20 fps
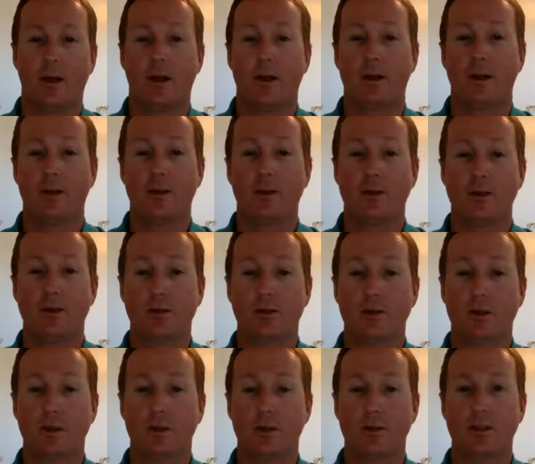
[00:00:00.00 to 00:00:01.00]
Use your
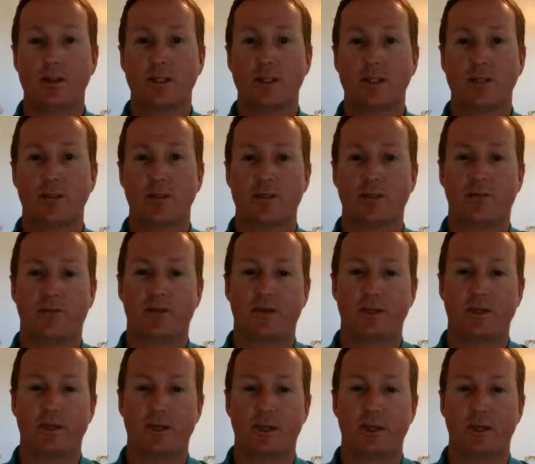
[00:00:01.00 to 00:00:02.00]
turn signals
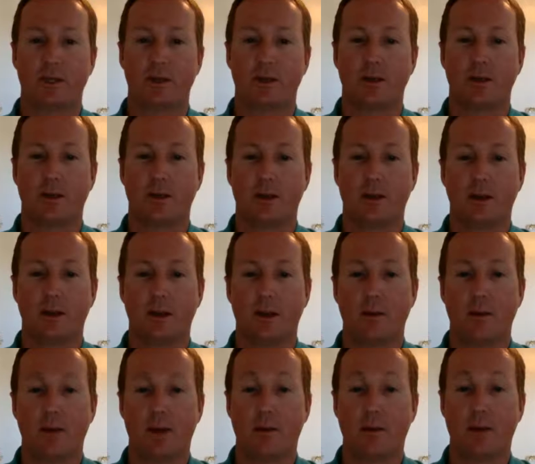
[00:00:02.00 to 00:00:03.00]
efficiently
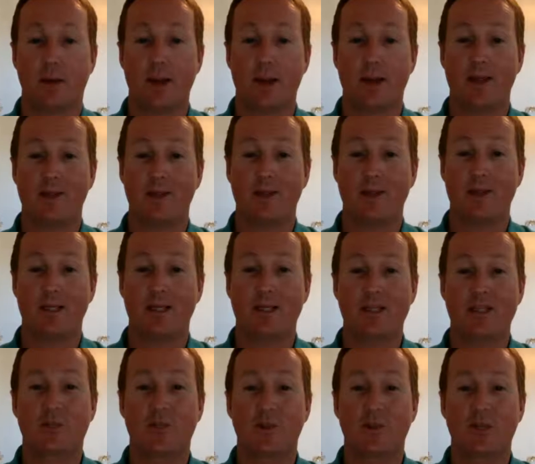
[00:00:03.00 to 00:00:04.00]
by applying them at
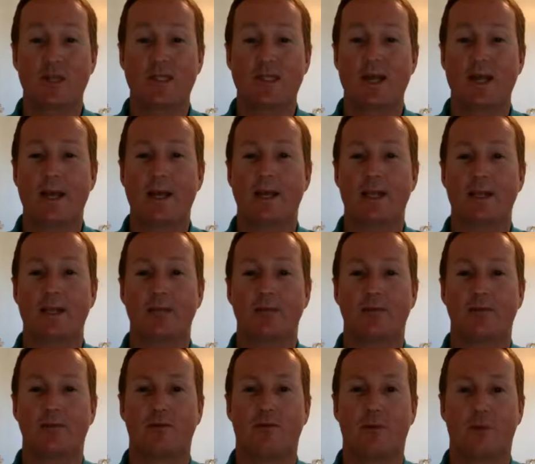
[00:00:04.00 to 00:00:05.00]
least 3 seconds
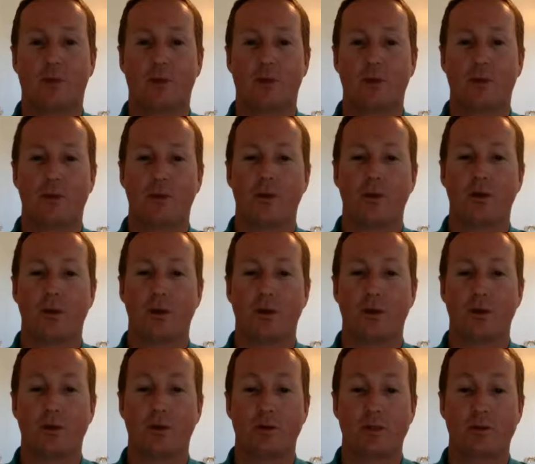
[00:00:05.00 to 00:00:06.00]
before
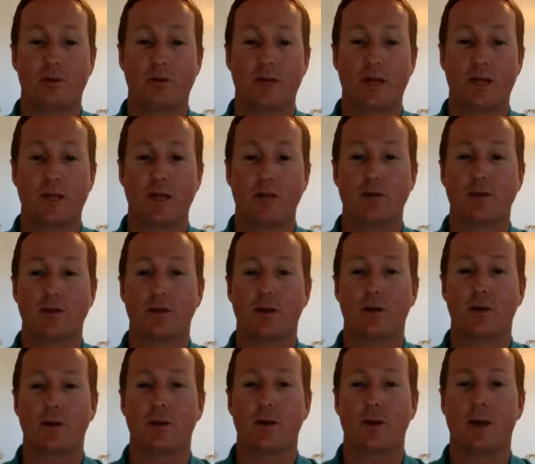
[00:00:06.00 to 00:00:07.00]
you begin your
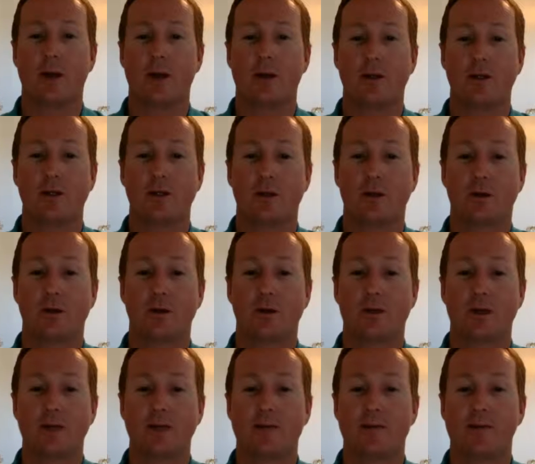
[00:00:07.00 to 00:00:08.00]
turn, and you should also
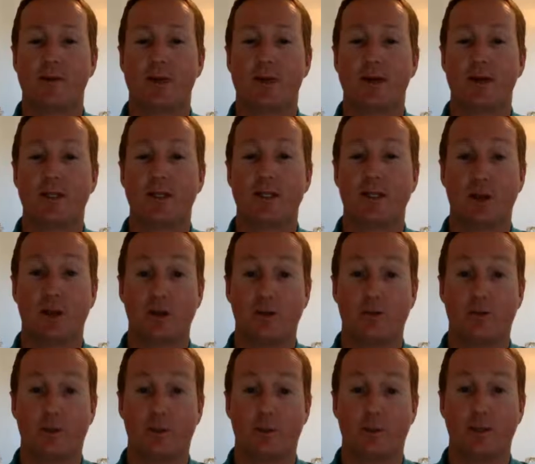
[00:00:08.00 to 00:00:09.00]
leave them on until
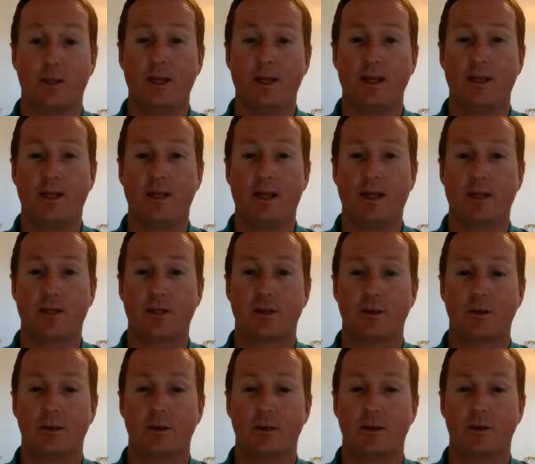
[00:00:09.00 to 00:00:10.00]
you've completed that
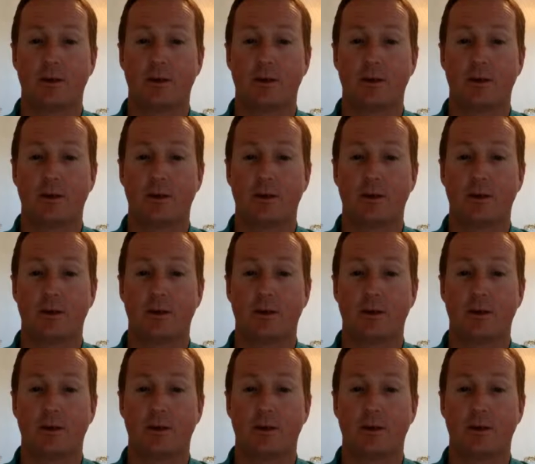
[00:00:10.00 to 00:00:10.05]
turn.